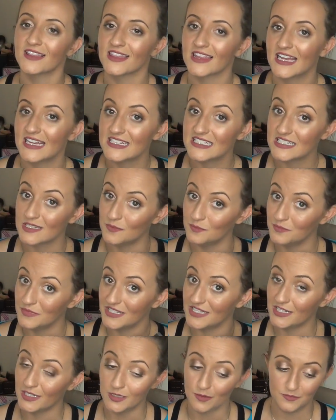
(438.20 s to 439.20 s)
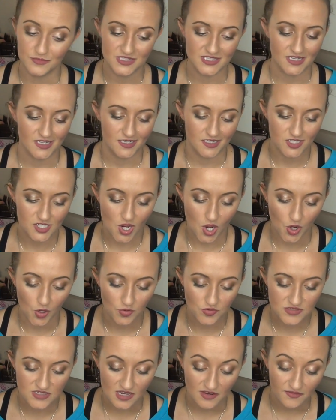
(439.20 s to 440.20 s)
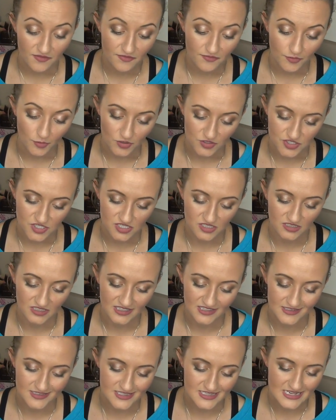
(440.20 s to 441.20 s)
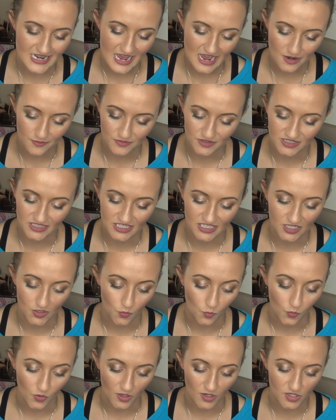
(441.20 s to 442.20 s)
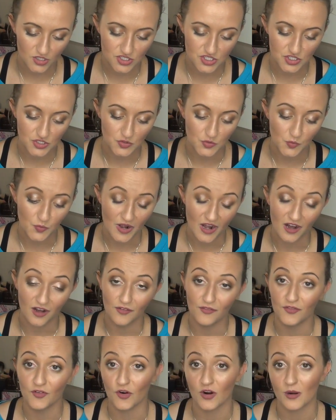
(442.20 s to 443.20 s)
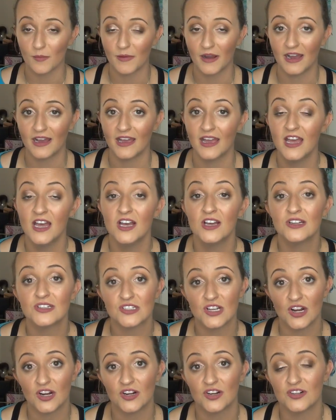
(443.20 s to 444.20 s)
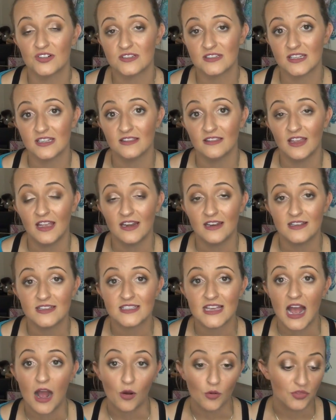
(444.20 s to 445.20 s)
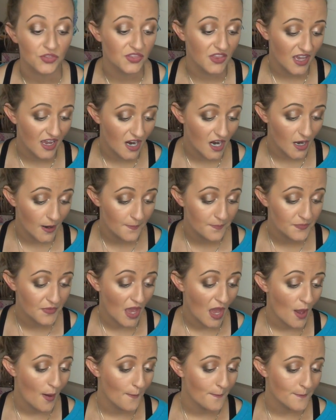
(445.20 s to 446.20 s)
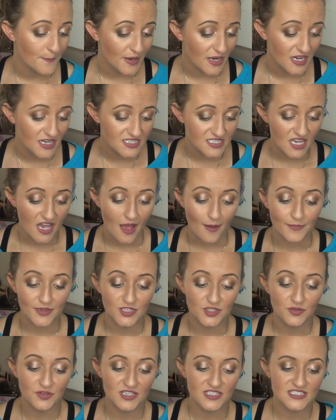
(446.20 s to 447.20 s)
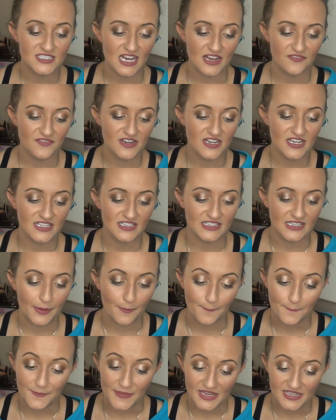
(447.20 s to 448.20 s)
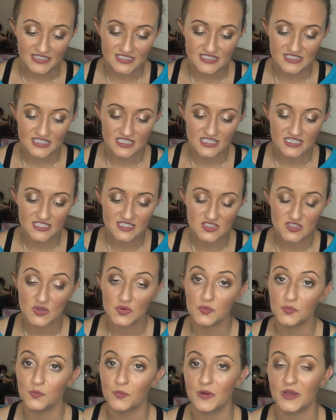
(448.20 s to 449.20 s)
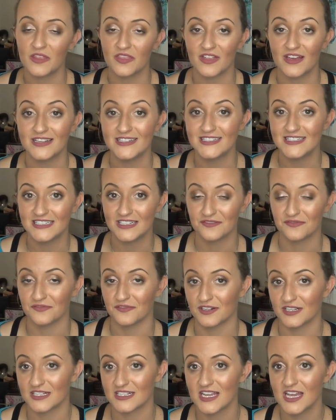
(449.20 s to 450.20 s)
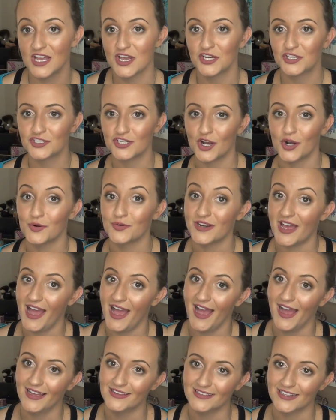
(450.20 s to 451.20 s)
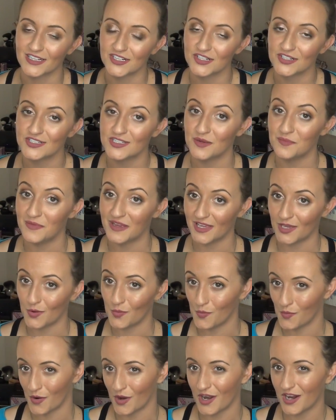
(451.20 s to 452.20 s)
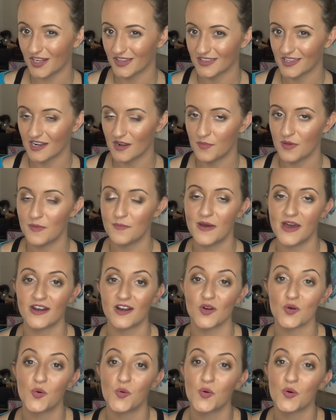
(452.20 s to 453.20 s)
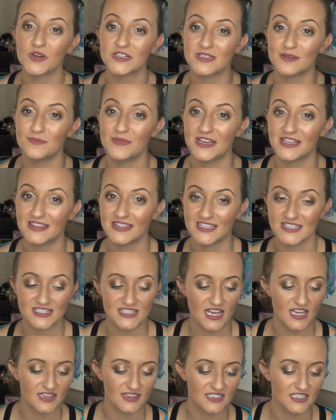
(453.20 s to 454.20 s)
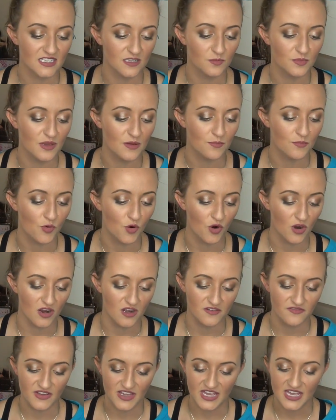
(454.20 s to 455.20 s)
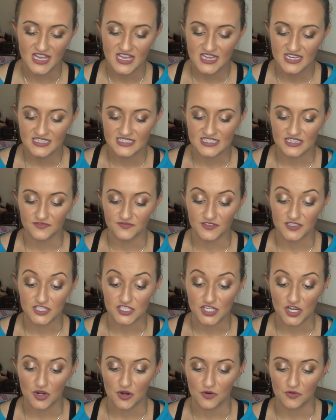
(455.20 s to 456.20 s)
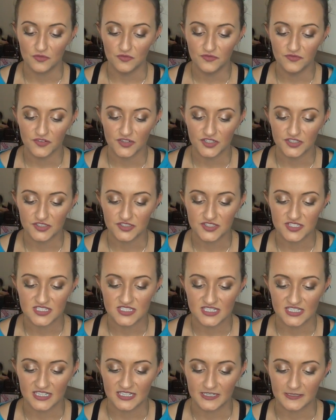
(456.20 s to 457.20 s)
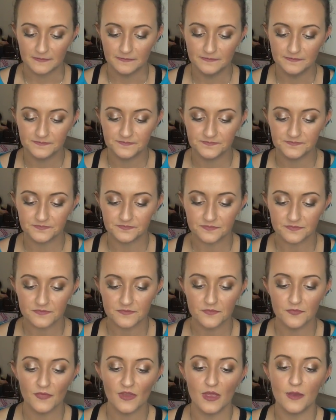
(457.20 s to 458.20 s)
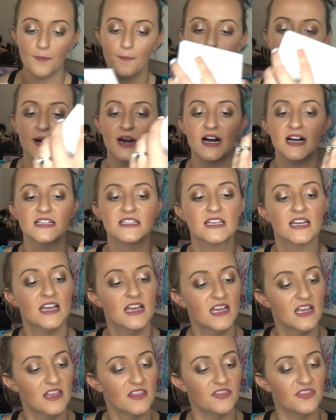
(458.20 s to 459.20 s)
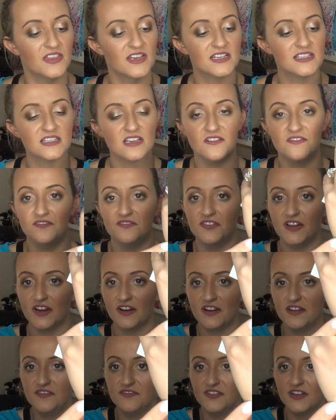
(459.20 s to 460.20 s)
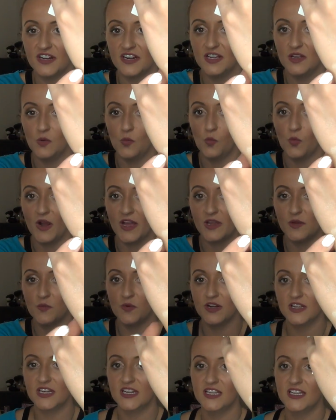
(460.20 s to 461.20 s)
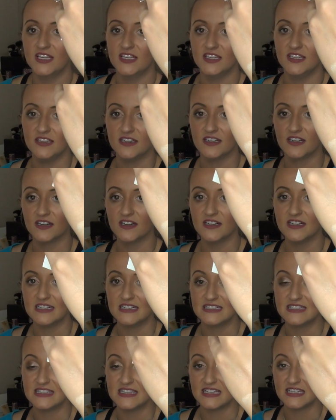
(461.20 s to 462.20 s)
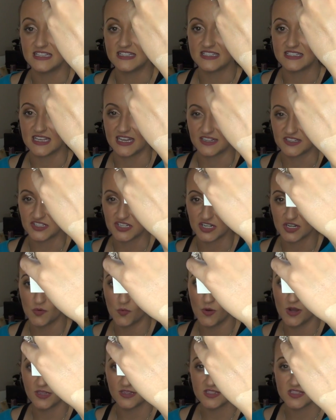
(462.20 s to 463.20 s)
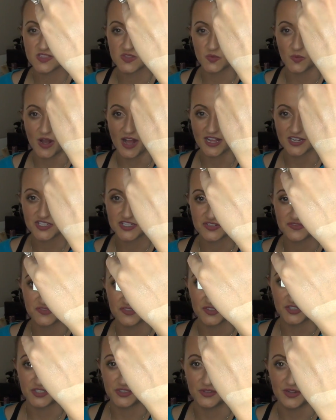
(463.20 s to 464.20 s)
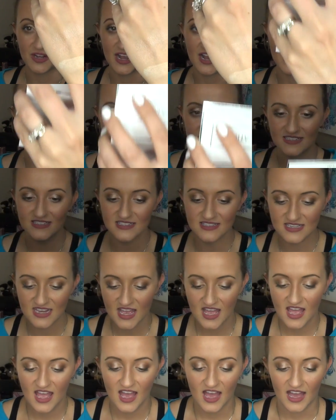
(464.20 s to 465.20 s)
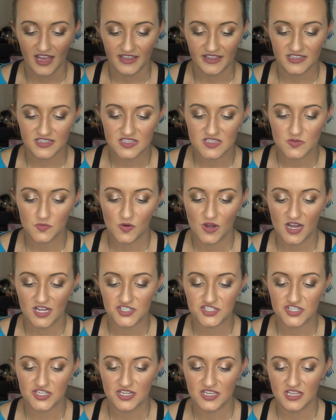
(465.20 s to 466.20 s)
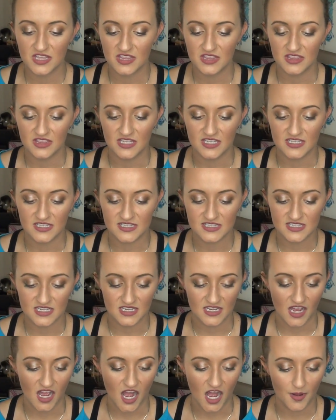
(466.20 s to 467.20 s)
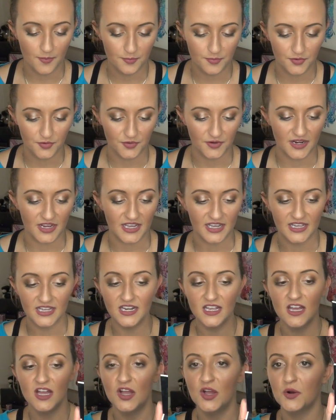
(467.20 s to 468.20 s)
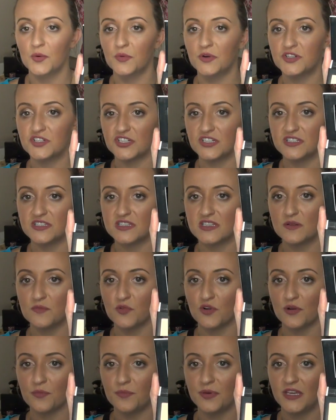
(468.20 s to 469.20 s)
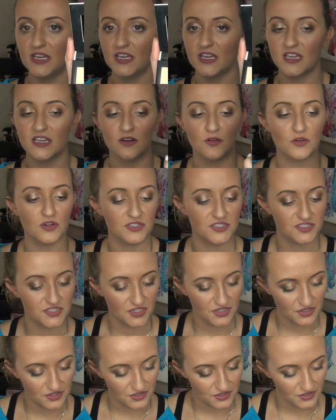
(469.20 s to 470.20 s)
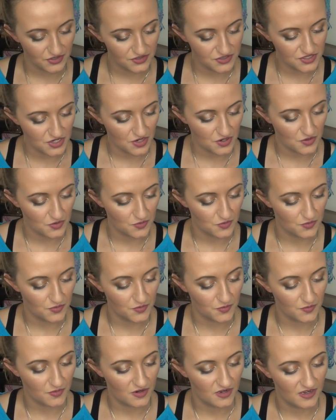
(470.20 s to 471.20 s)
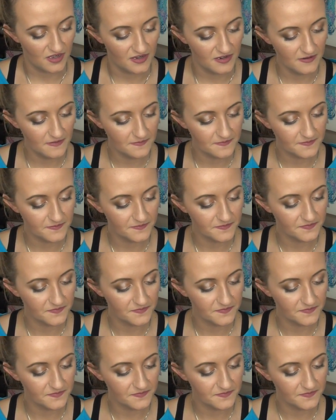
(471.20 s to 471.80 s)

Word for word: light to medium skin tones. Unfortunately, it's not really gonna work too well for my darker skin ladies out there. But I mean, you could definitely mix this with a different toned highlighter to make it work a little bit better or to make this a little bit more of a different tone for your skin but this very, very white one here is the center one swatched for you guys. I can swatch this upgrade, which is the more pink or darker toned one.